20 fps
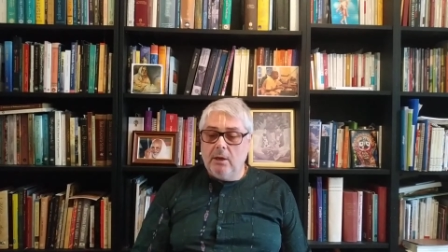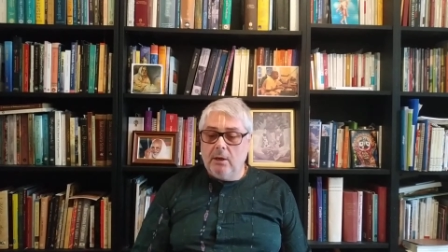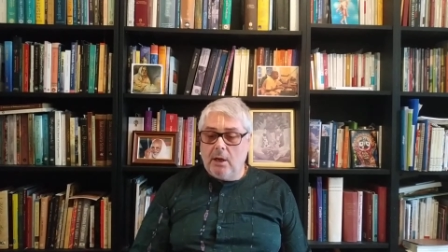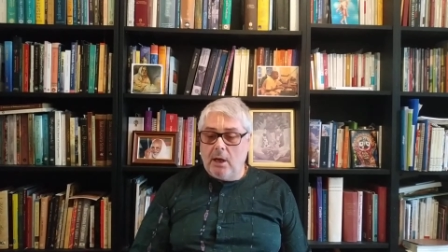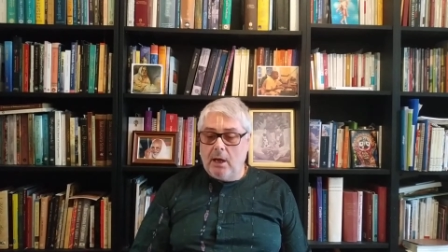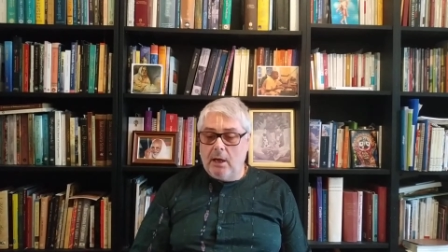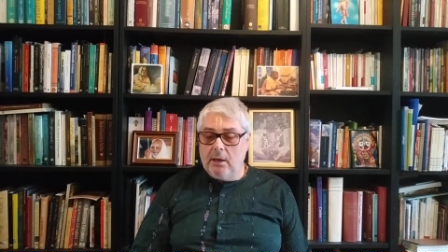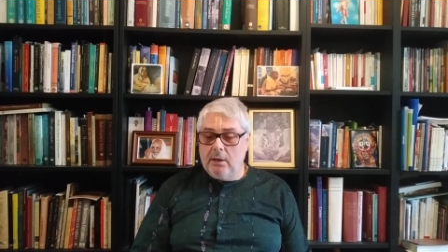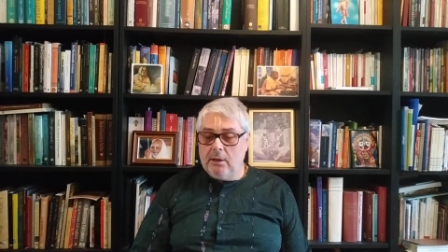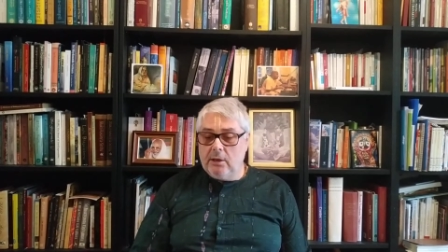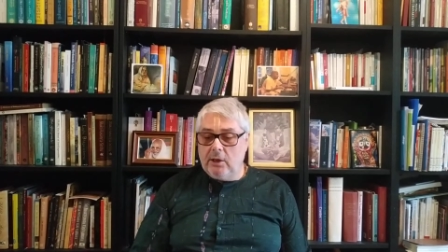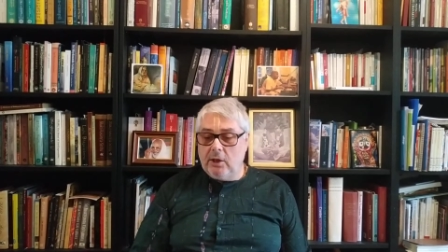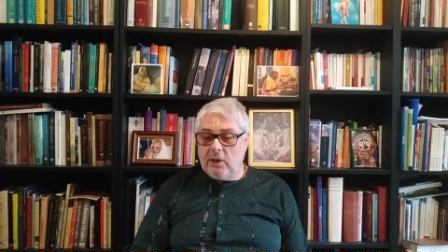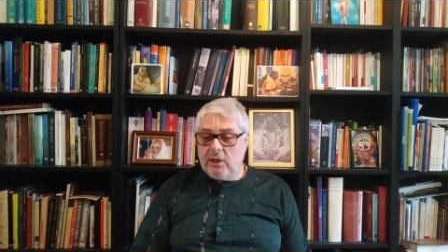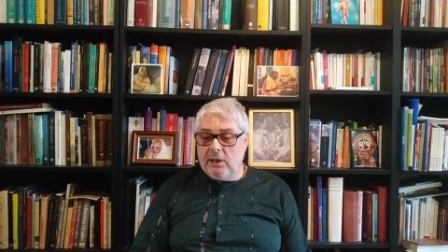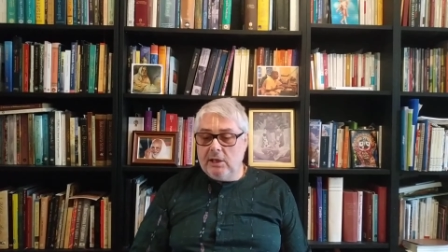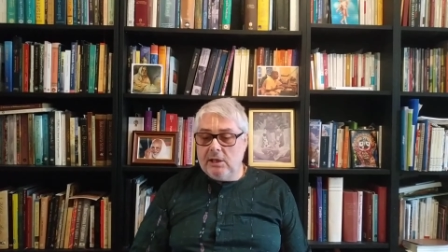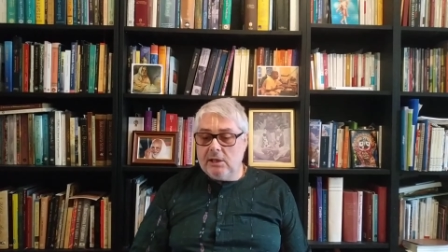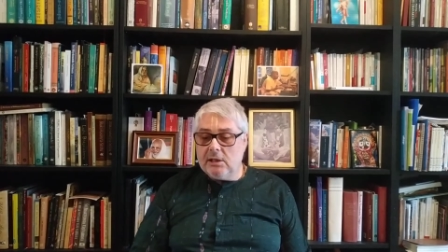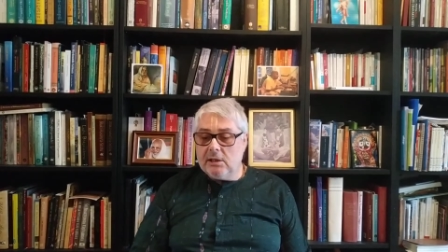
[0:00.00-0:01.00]
uh,
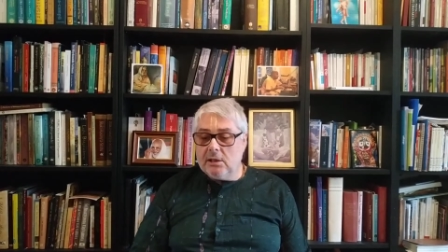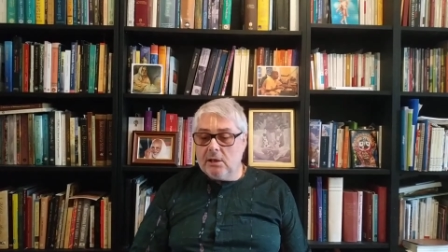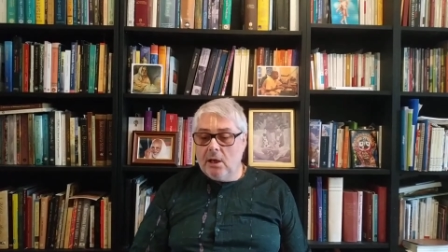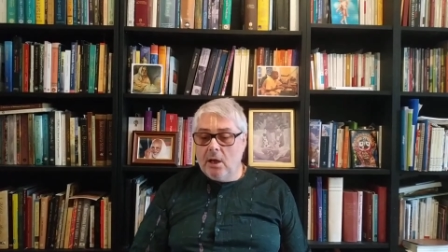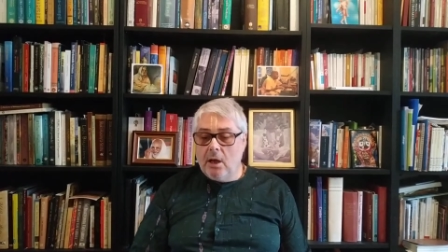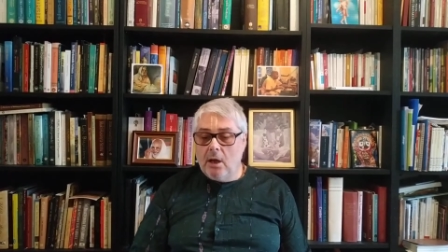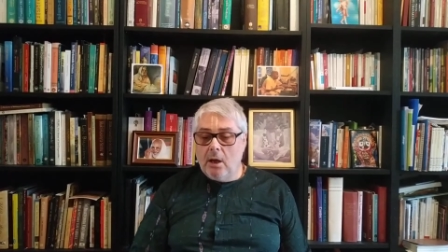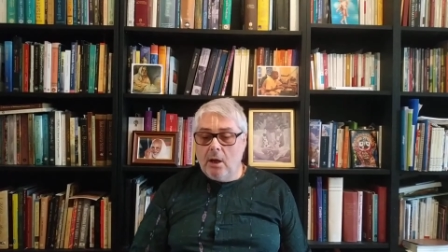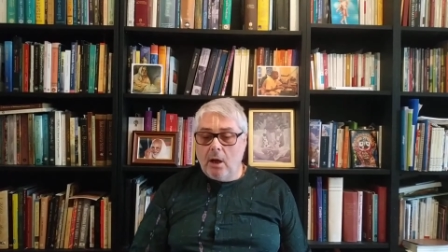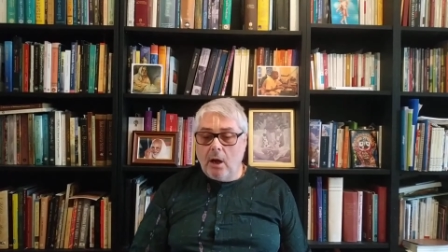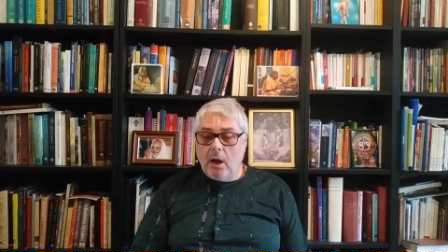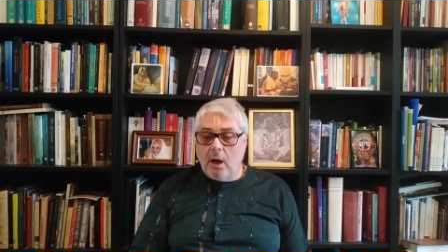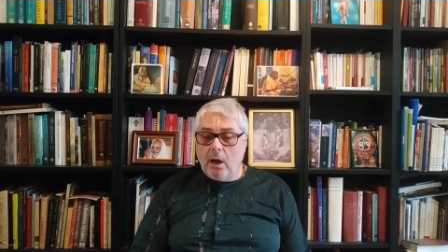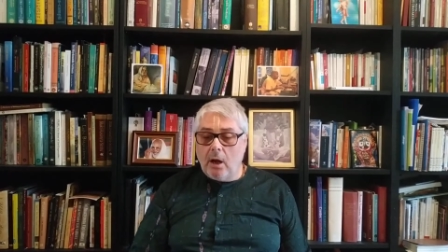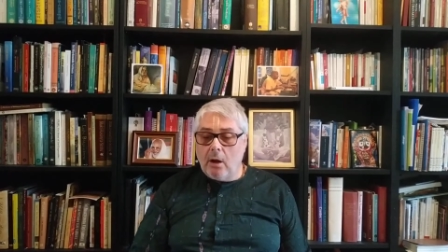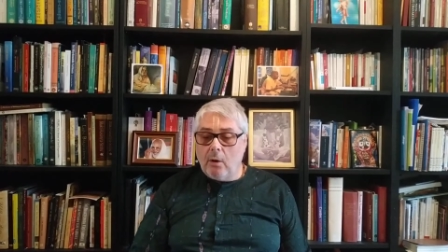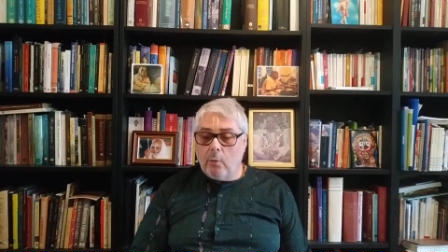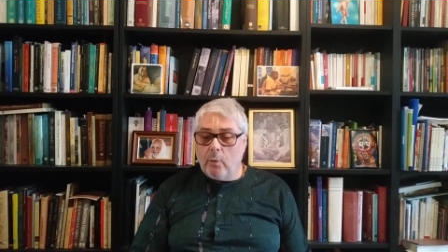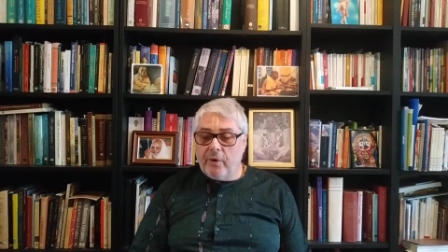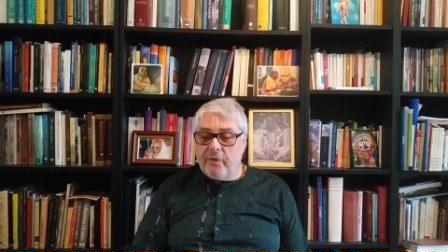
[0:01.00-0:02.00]
he's
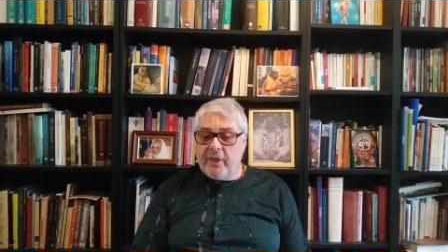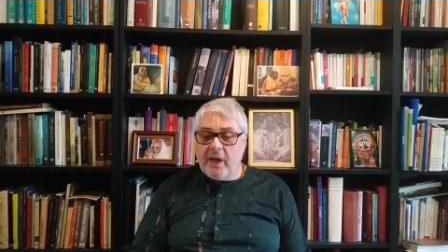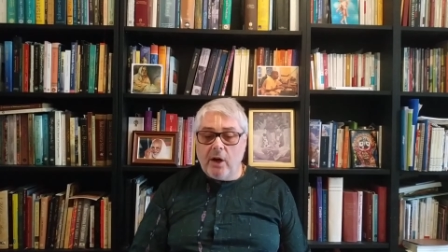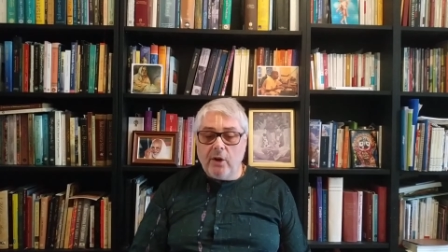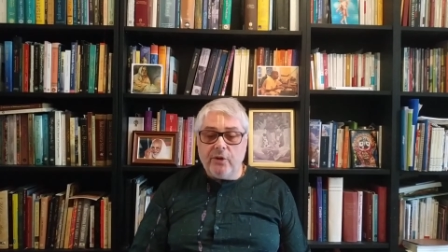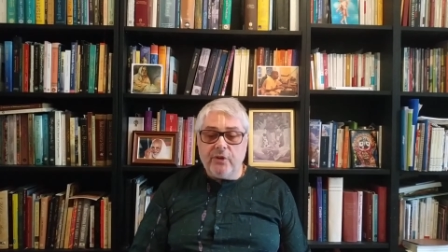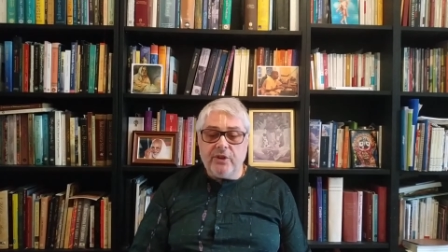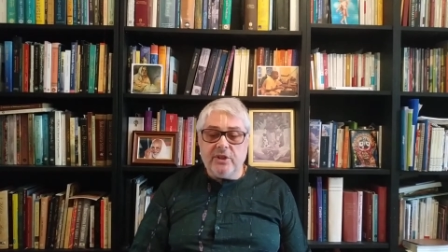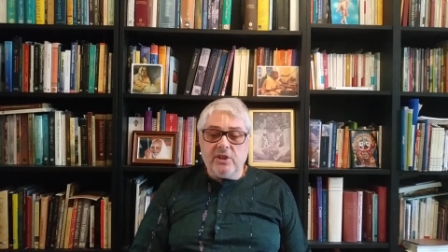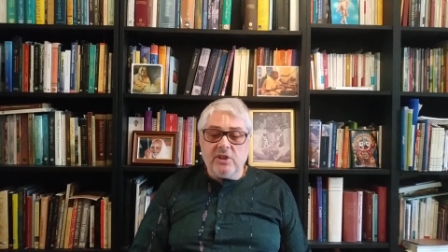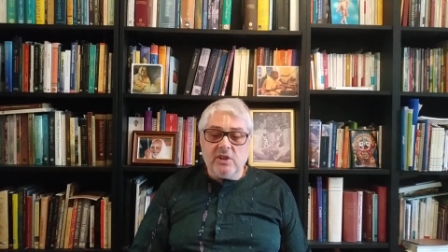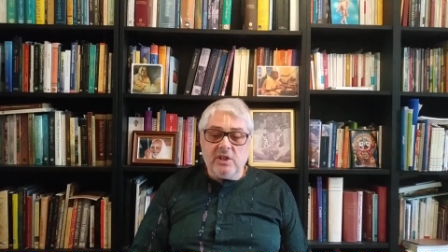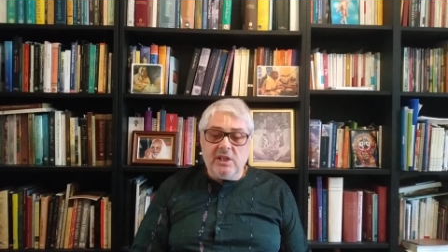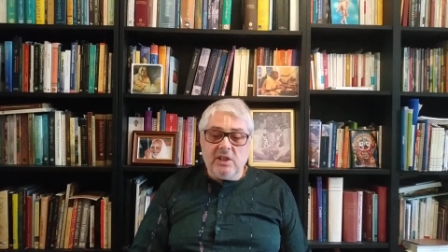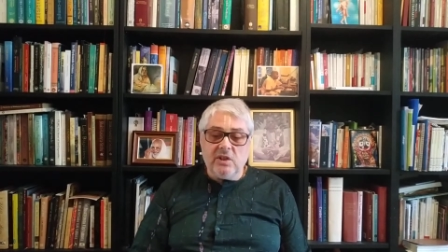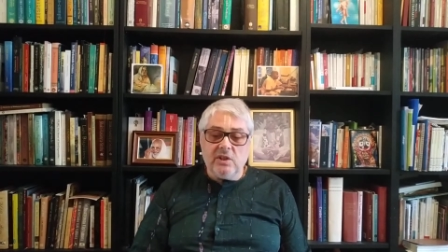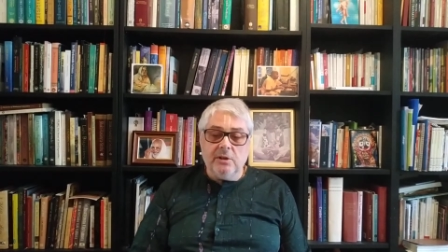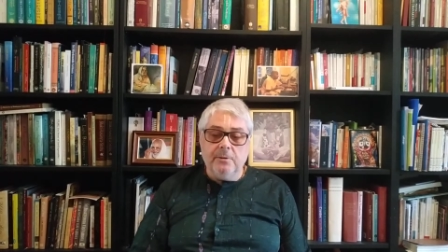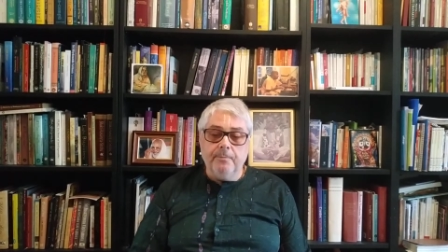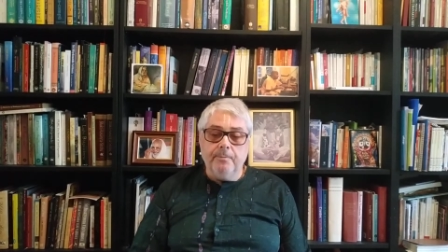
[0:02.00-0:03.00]
uh, without
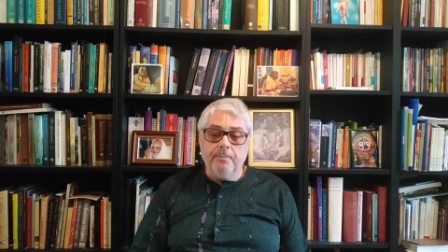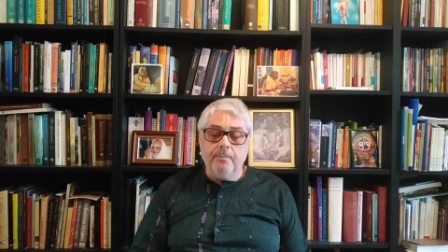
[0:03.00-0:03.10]
deceit,